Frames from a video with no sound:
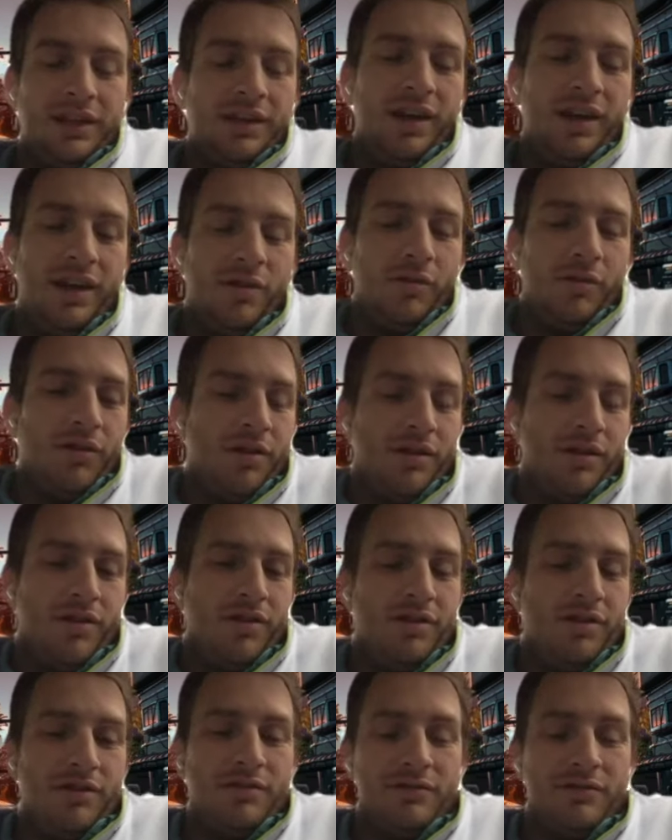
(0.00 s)
Yeah, we're on
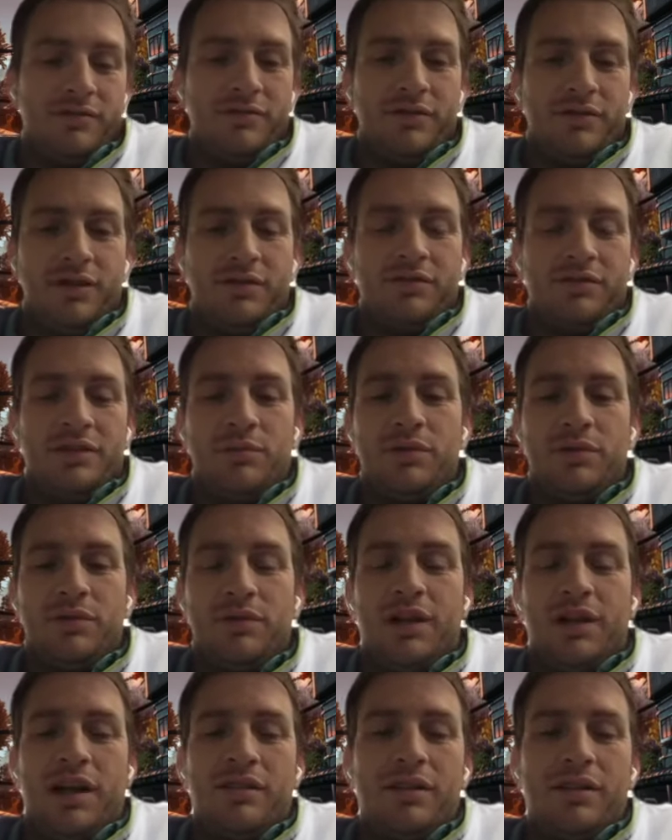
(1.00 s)
all, you know,
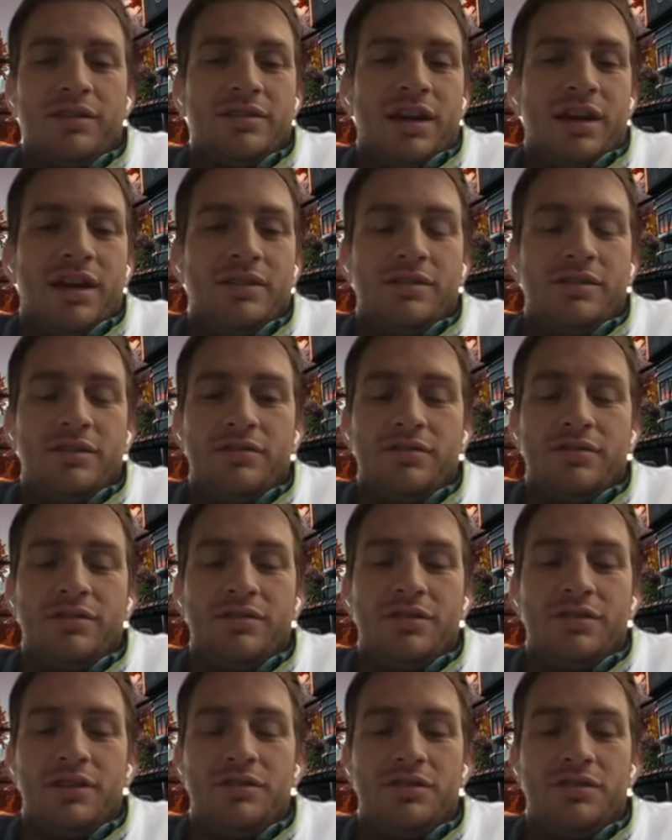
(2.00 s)
typical outlets iTunes,
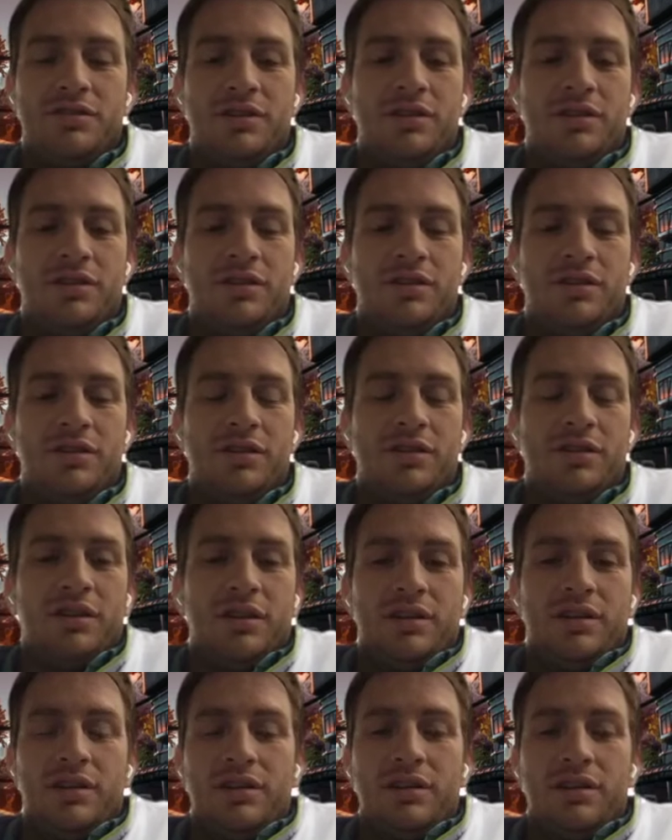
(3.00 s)
Stitcher,
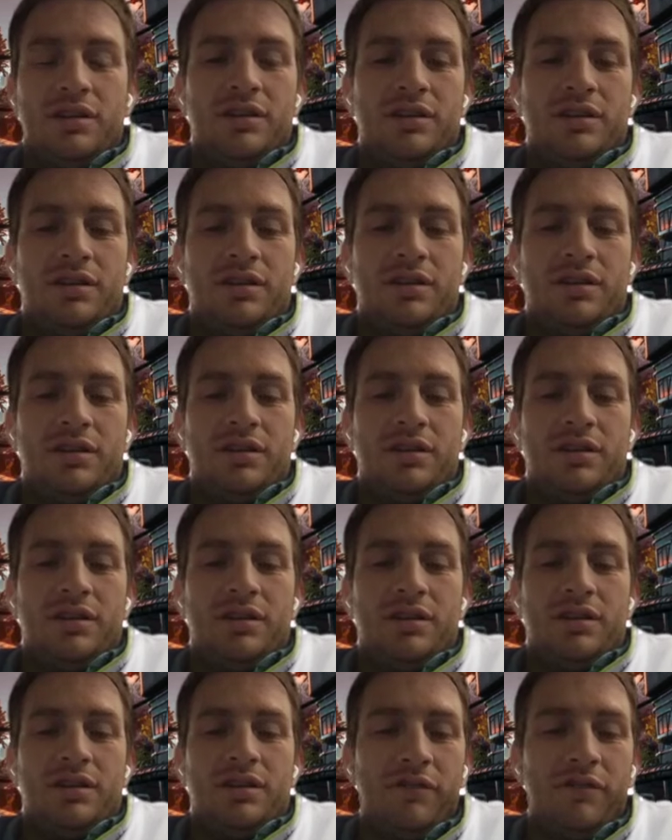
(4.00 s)
uh,
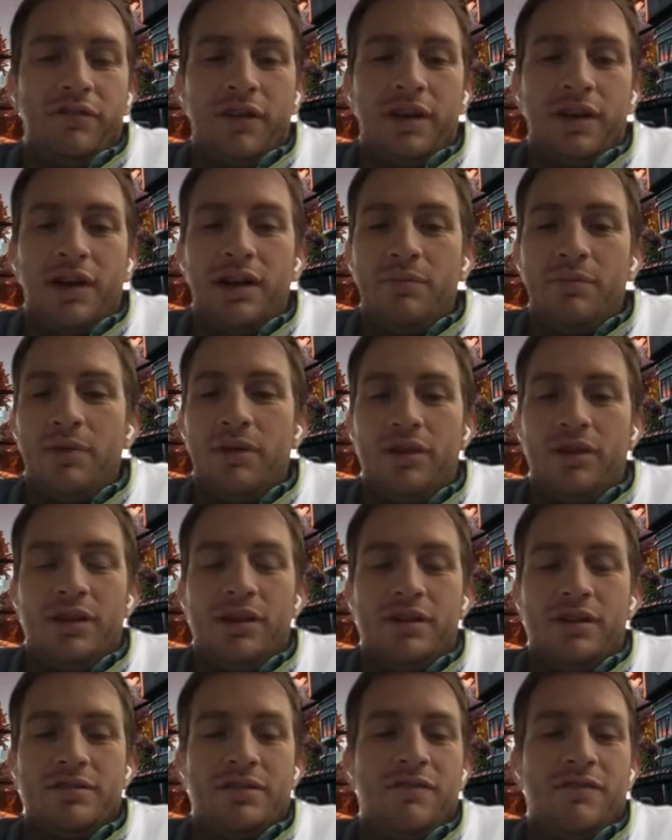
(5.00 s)
Spotify.
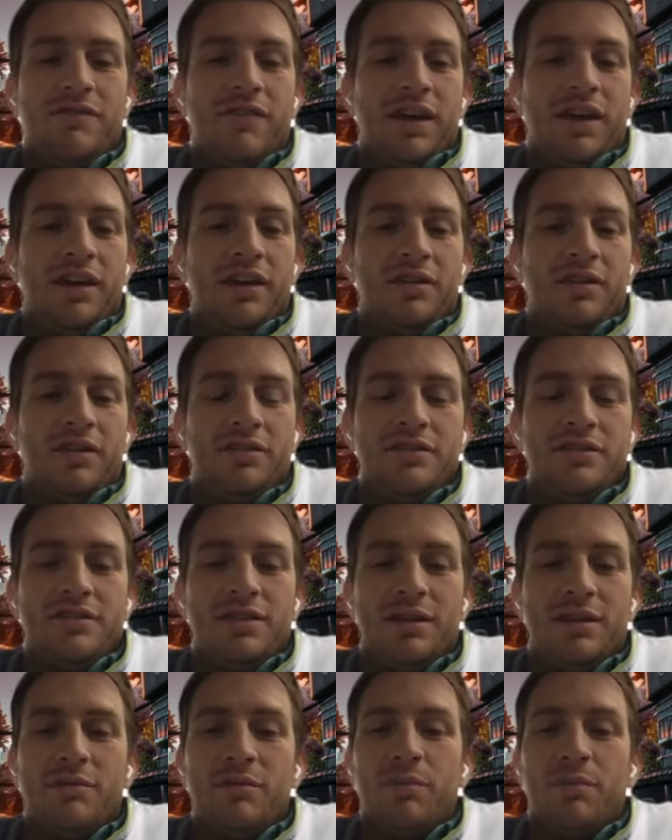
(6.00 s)
Millionaires Unveiled
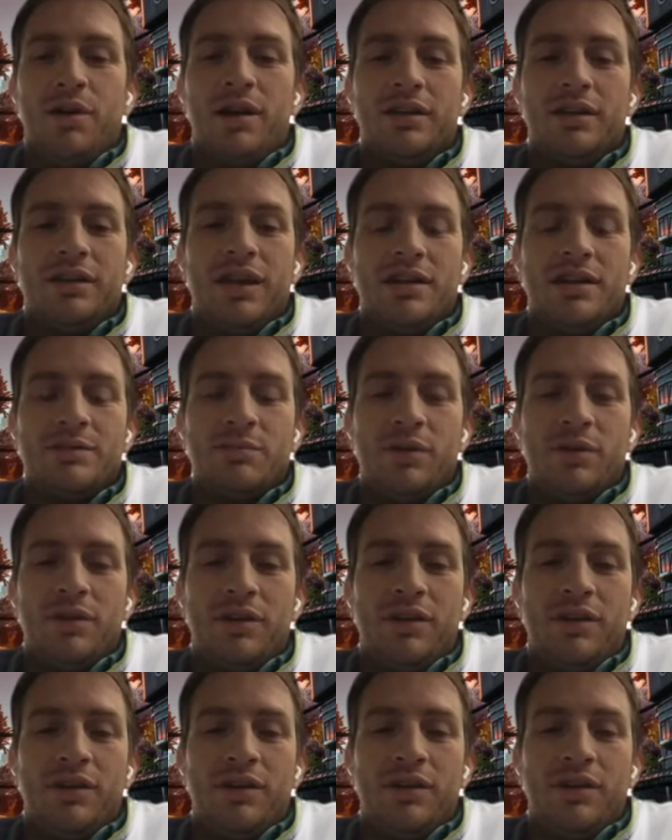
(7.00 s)
is the name of the podcast.
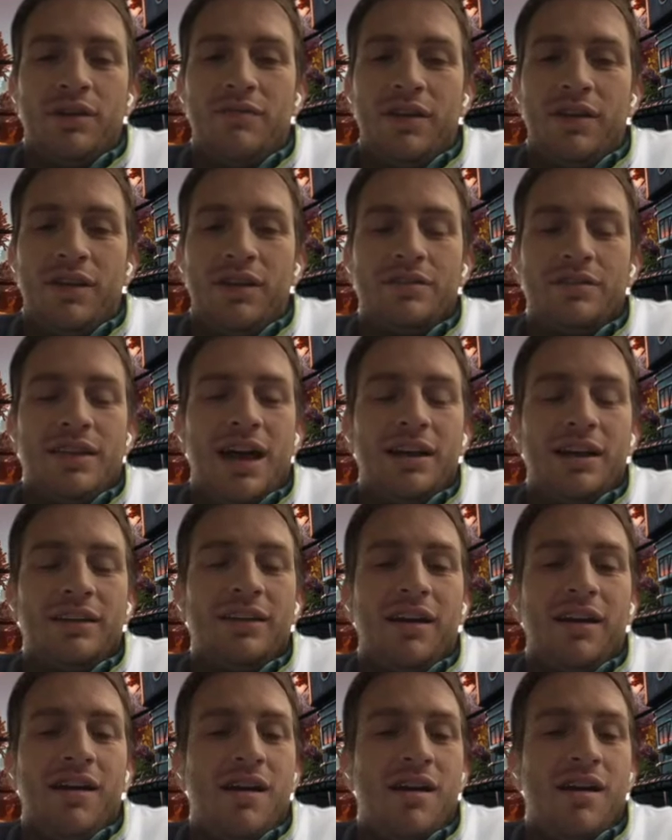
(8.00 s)

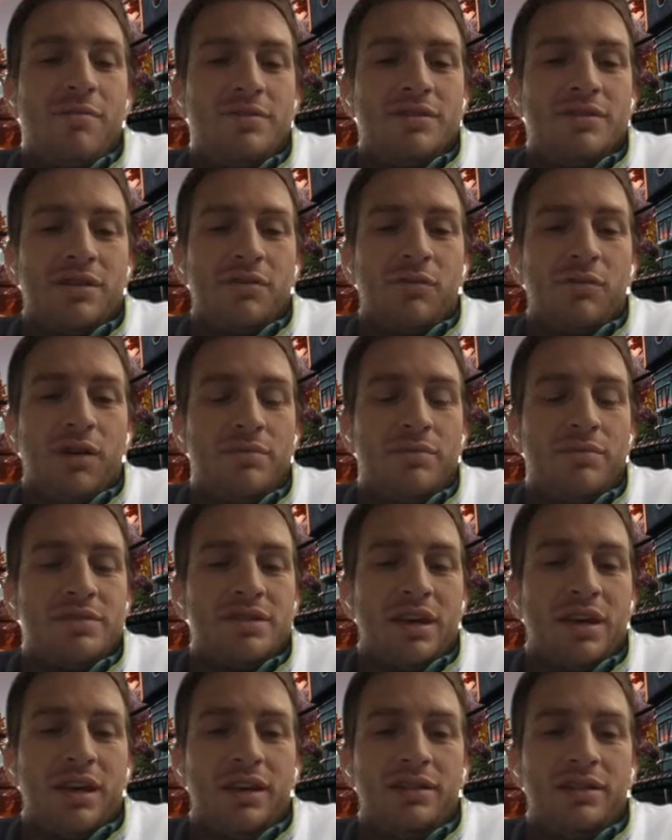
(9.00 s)
Millionairesunveiled.com is our
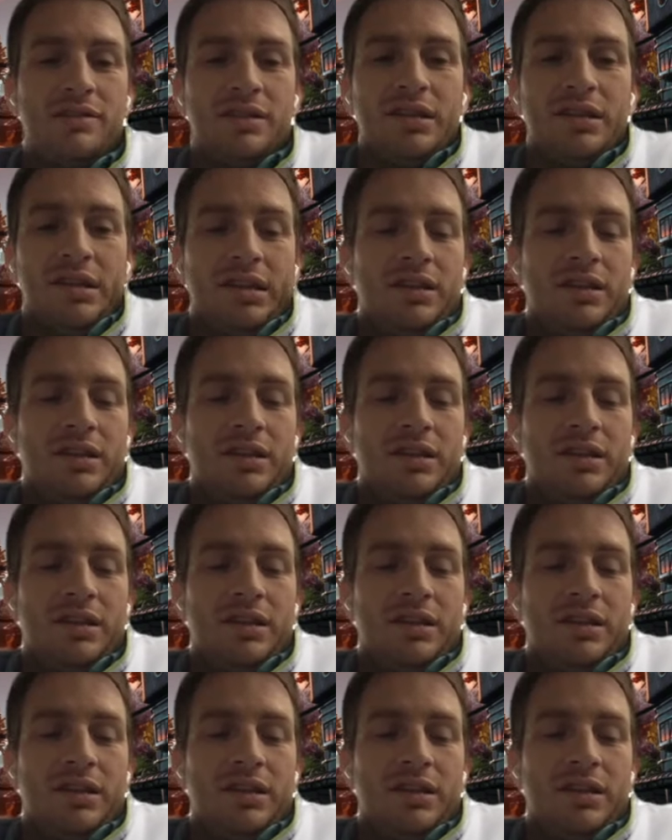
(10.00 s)
website.